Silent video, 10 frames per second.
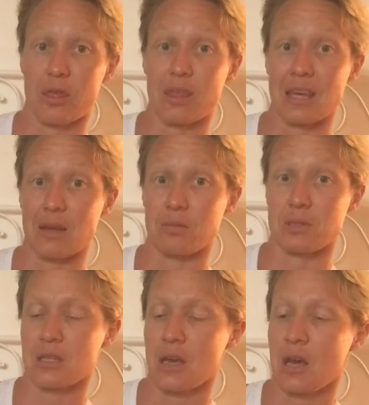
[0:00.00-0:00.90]

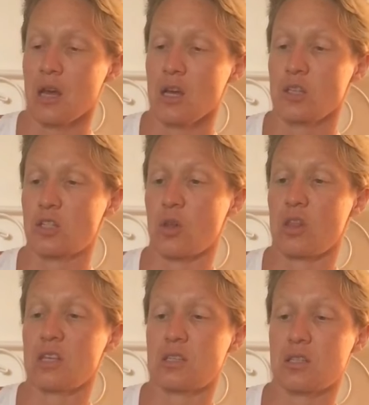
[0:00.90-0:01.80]
themes. So
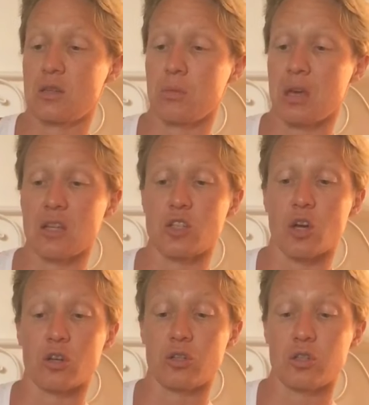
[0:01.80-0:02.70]
this to me is
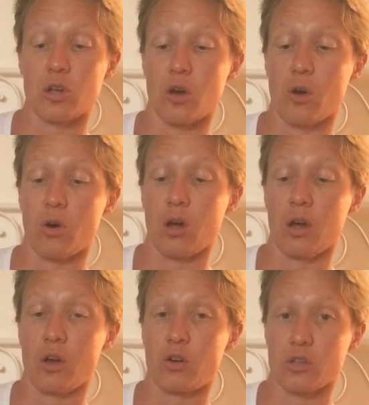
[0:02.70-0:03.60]
also
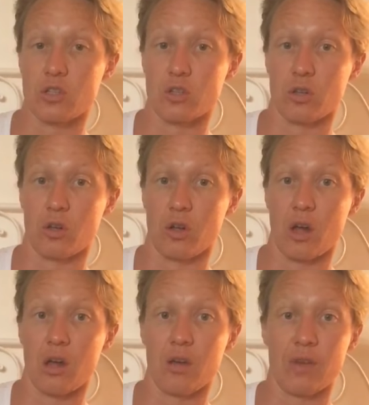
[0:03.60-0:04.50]
a crystal
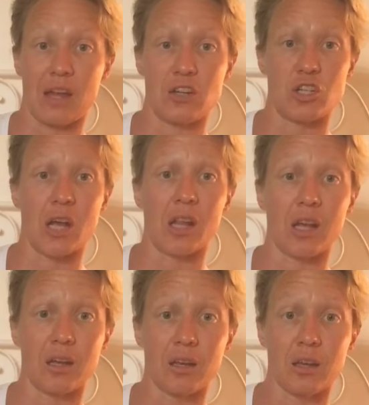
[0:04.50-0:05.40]
of
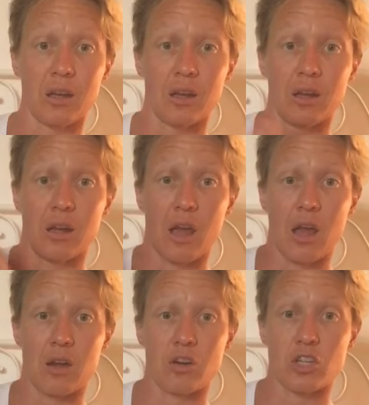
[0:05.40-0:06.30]
angelic
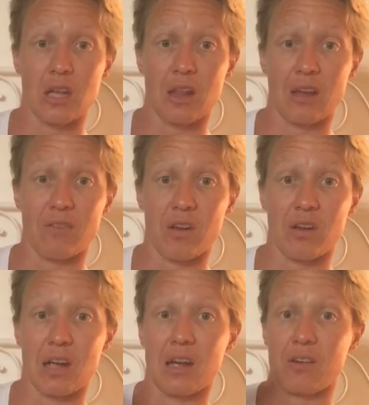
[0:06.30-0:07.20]
energy. Like
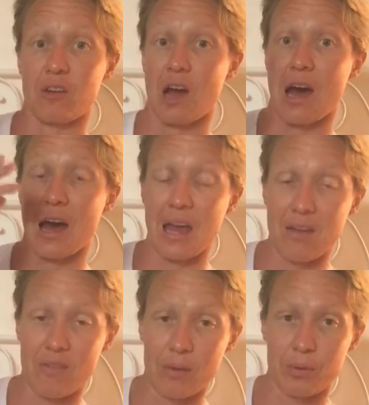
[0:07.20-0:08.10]
very
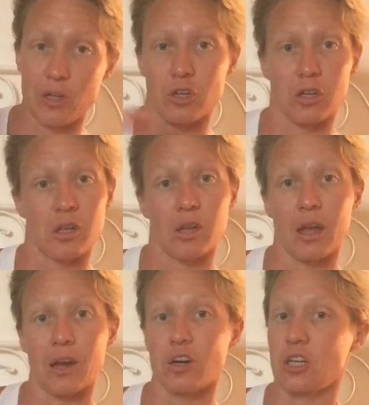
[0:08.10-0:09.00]
high vibrational
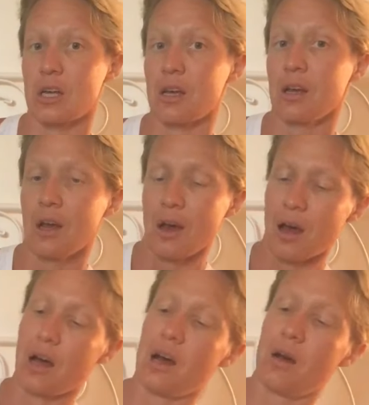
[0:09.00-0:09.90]
energy.
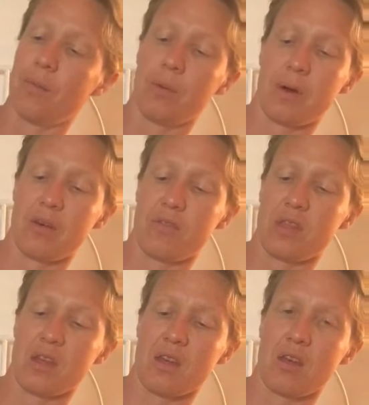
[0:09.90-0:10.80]
Above
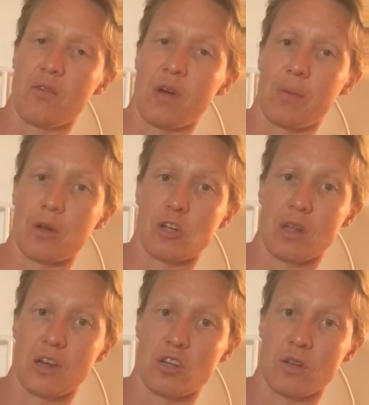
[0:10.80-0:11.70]
the vibrational
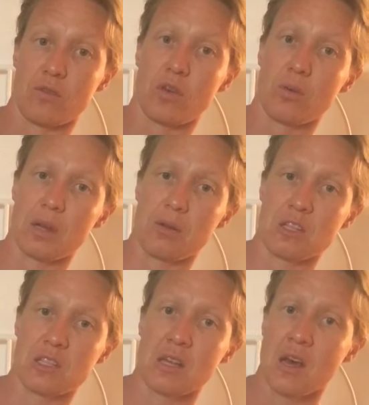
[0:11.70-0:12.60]
energy of
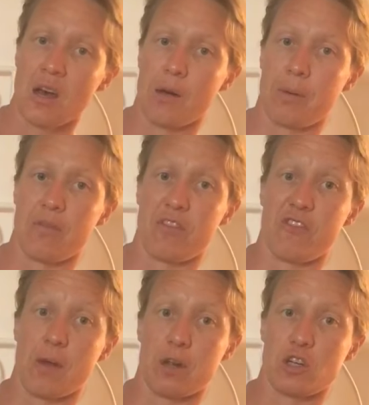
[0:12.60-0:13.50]
humans. Above the
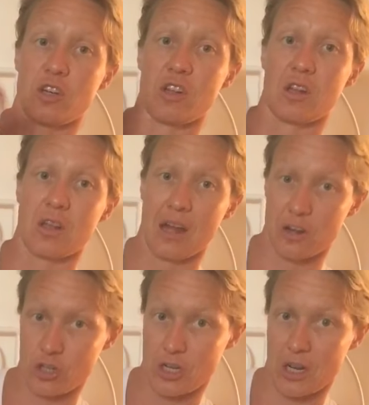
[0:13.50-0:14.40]
vibrational
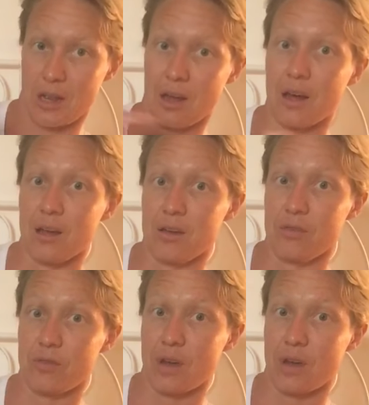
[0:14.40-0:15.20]
energy of